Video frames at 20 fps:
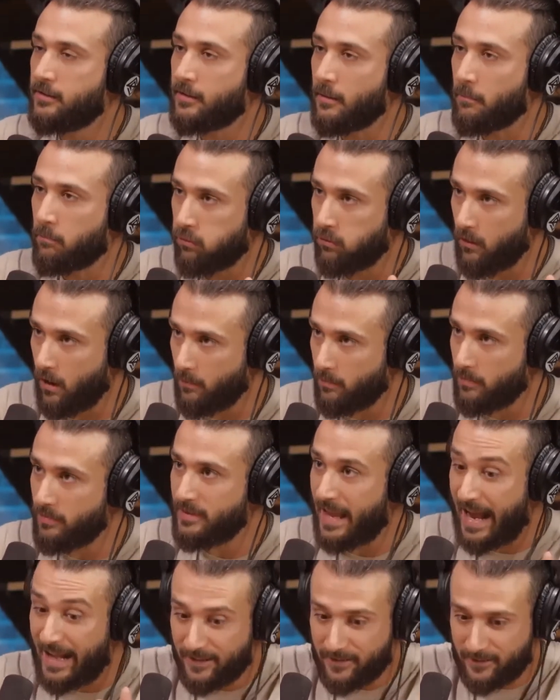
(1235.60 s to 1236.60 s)
It's the problem.
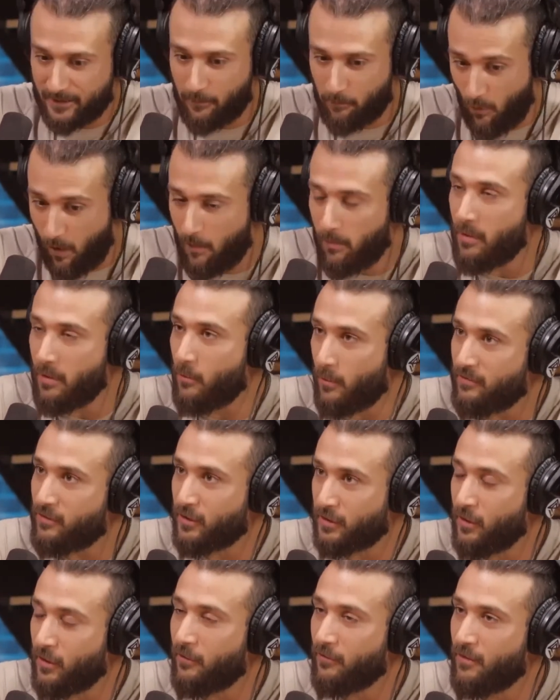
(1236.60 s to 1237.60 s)
That's the problem that we
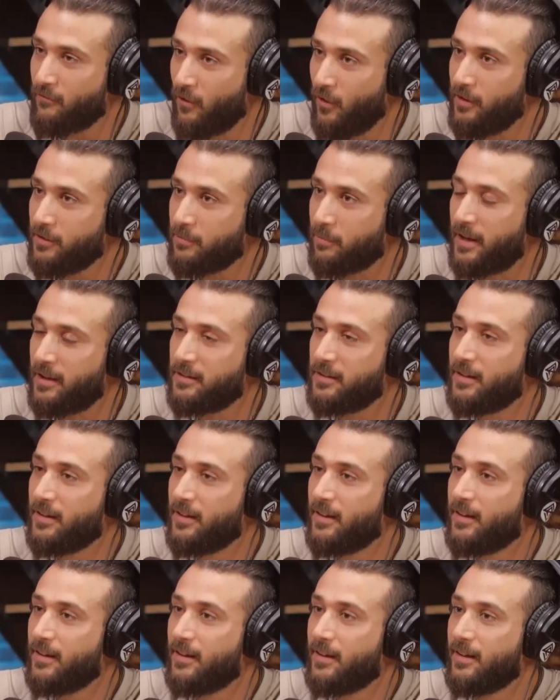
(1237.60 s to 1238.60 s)
have to solve in the first place.
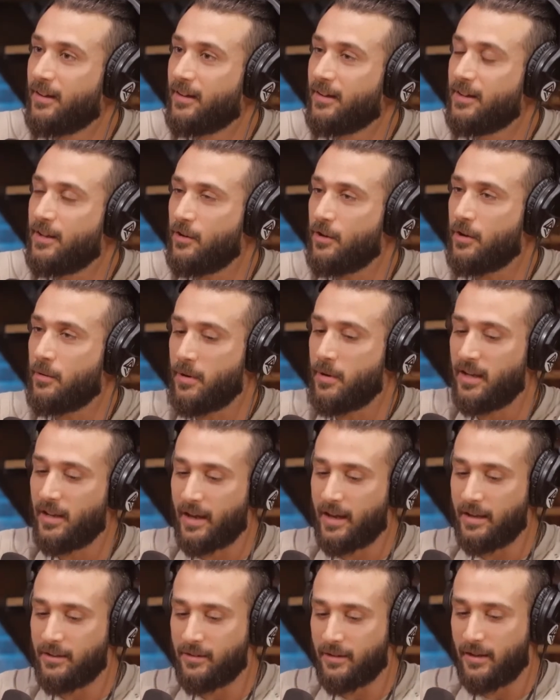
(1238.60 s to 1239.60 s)
Yeah. You know what I mean?
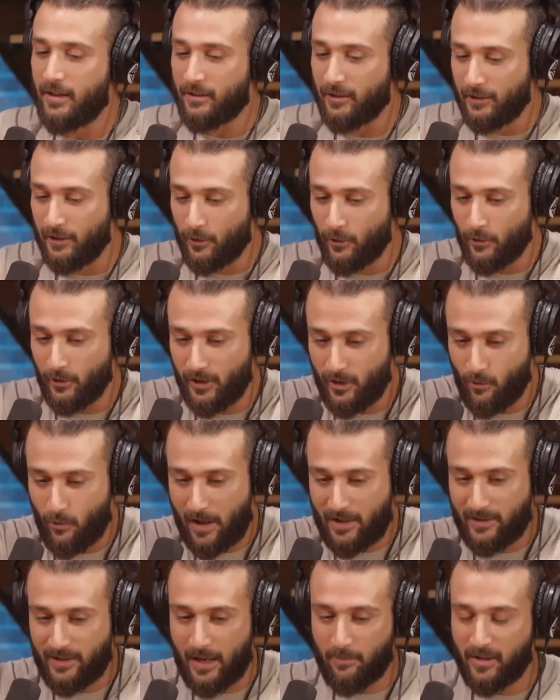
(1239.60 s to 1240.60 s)
Like it's literally
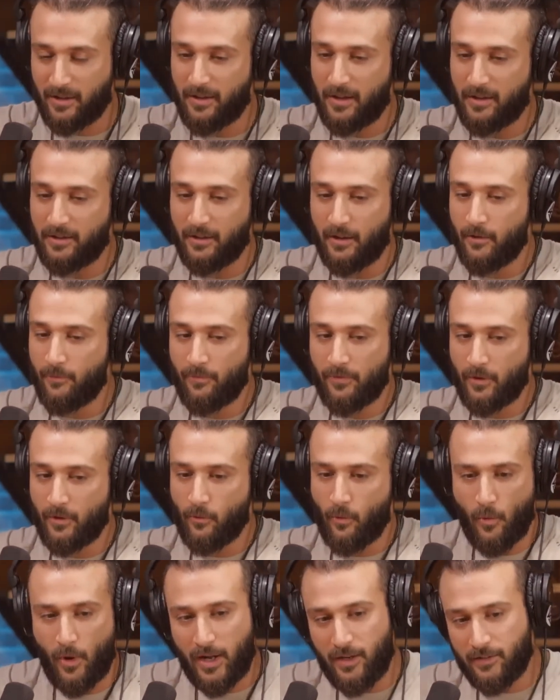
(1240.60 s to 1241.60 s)
the red tape that says,
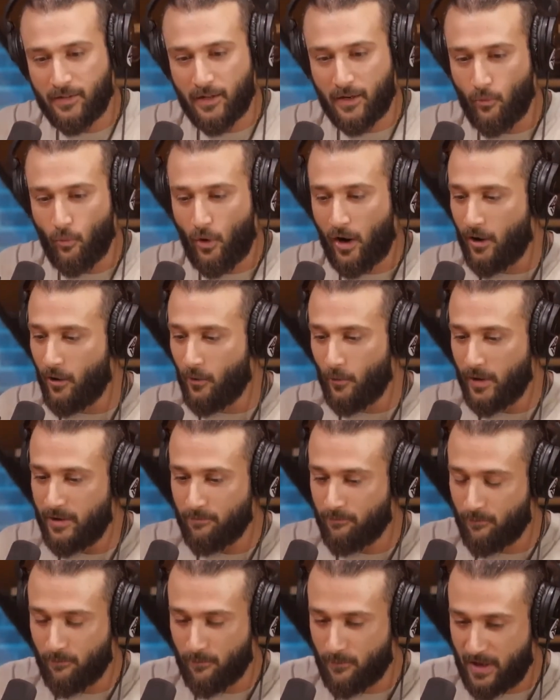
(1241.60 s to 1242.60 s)
well, wait a second. Why aren't
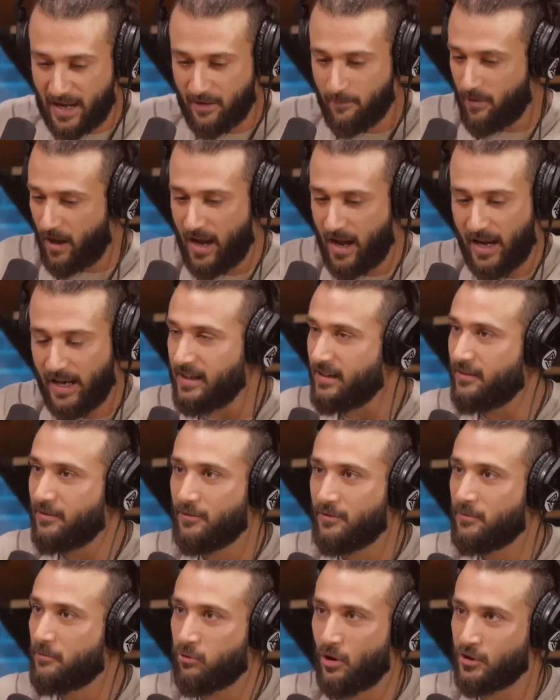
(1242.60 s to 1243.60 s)
we getting
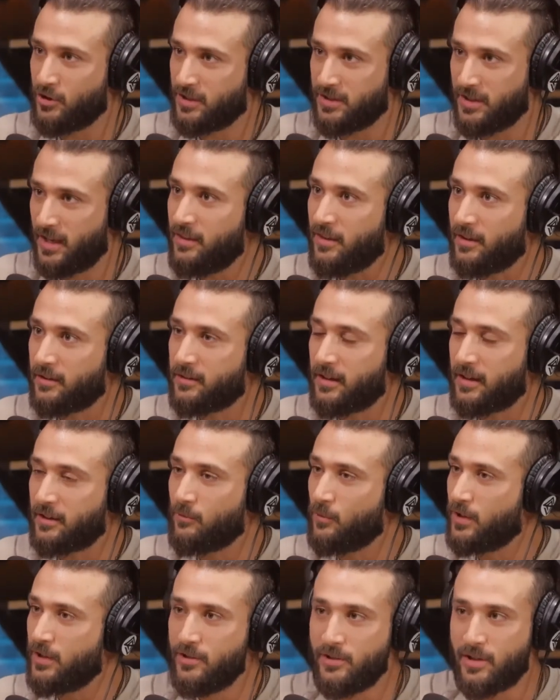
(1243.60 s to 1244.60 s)
behind projects like this?
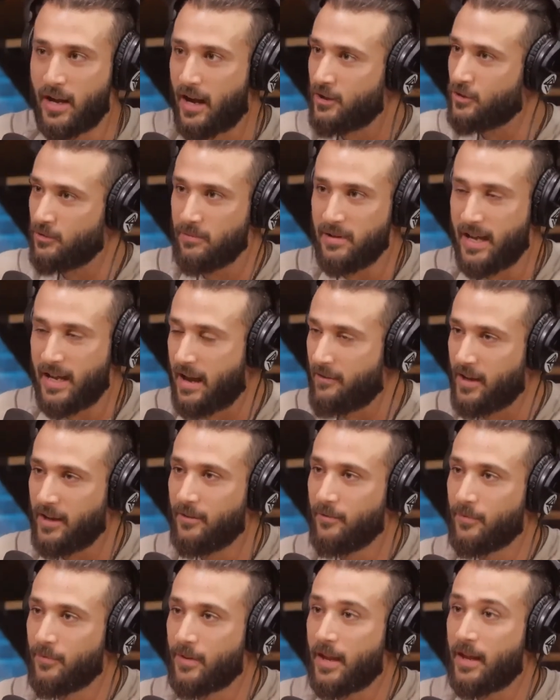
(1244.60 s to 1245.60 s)
Like I should be
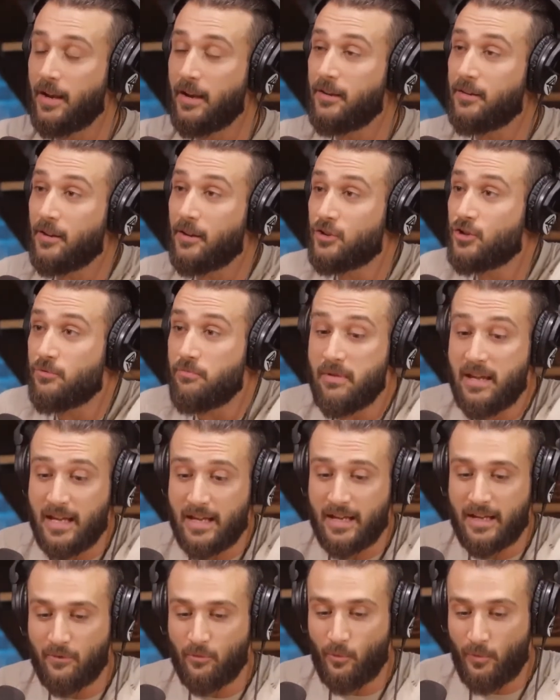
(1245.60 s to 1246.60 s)
having, and it's not just
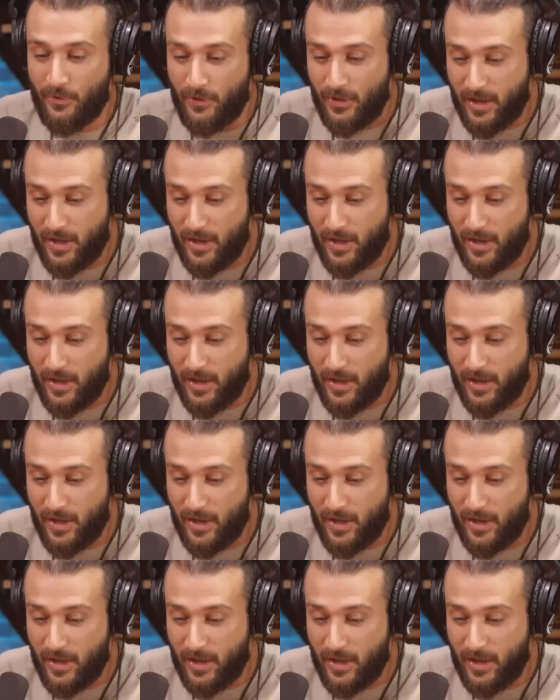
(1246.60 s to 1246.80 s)
me.